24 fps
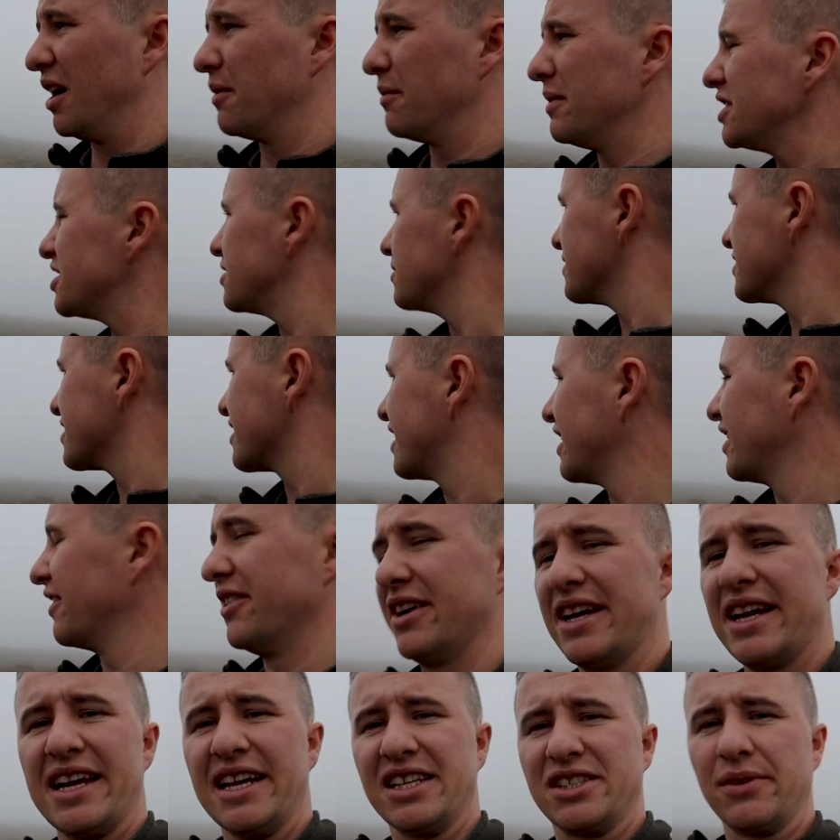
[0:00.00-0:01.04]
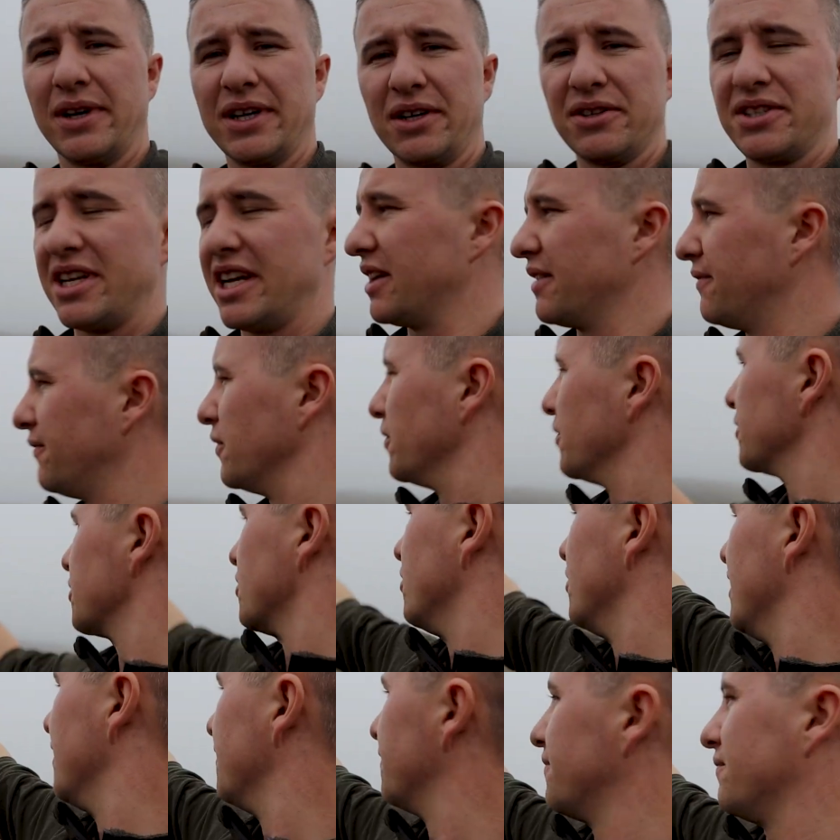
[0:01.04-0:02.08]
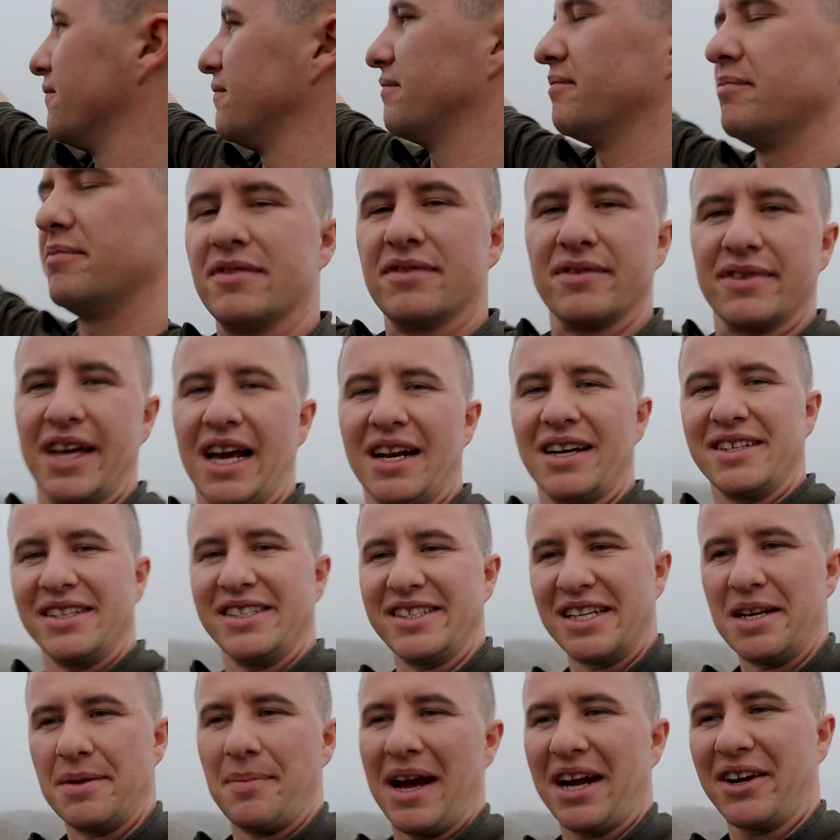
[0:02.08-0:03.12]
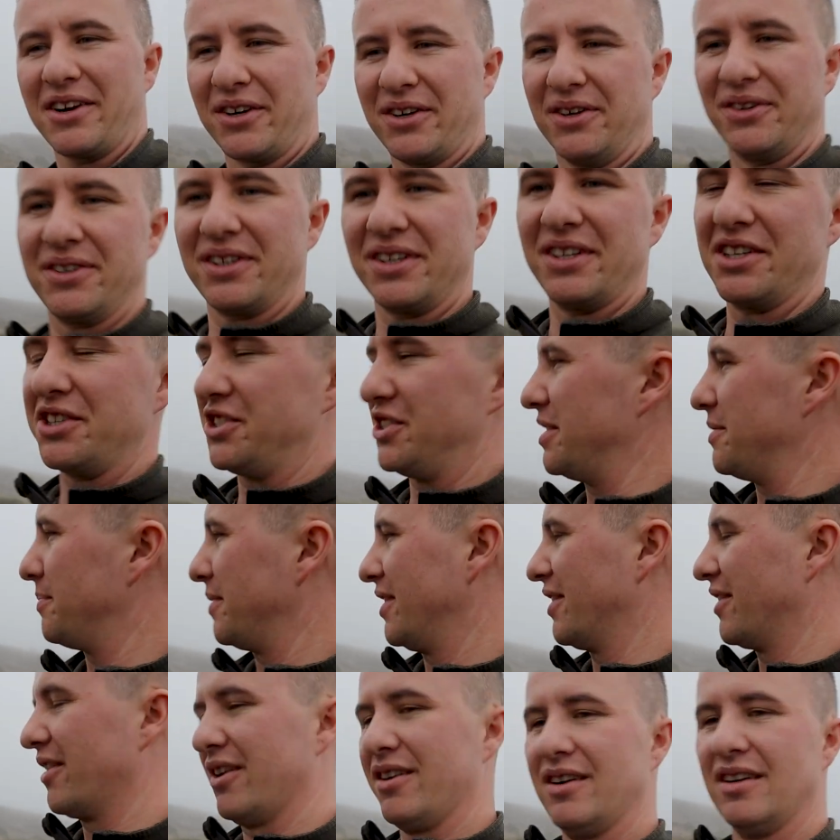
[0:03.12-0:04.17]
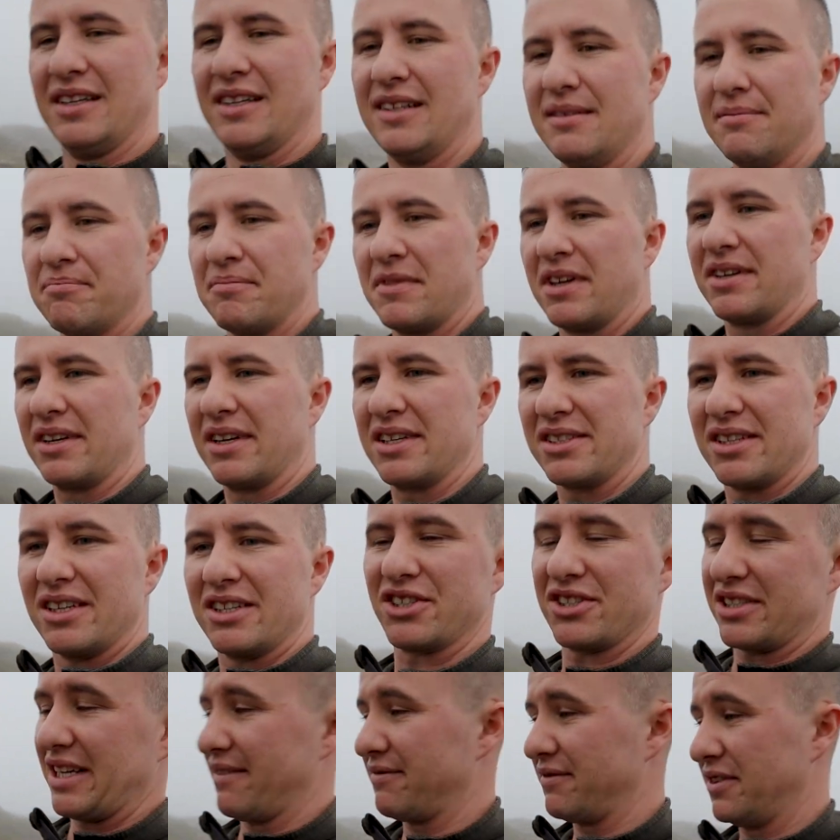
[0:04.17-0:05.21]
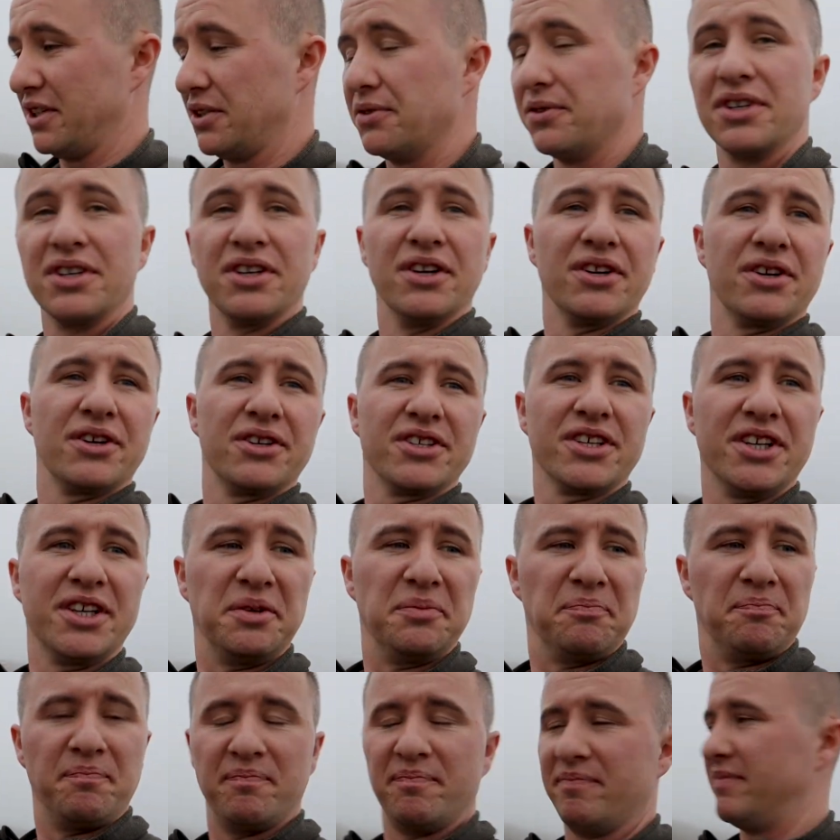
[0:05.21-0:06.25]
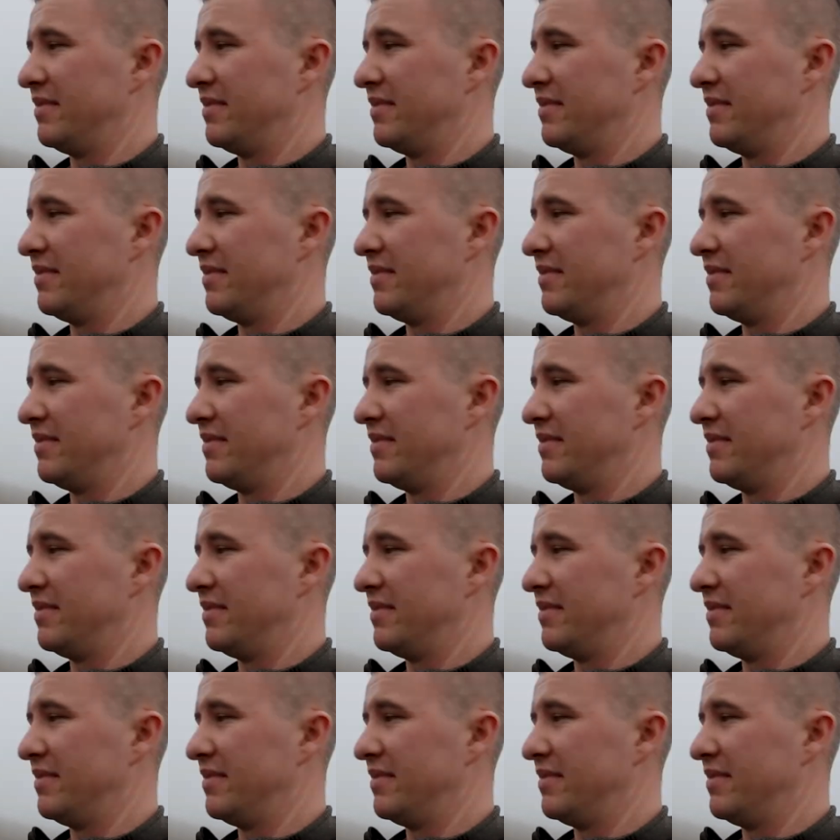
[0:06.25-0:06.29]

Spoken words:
I wish it was a clear day so I could take a photo of Galtee's in the background and the jeep here. Guess I'll just have to do it another time.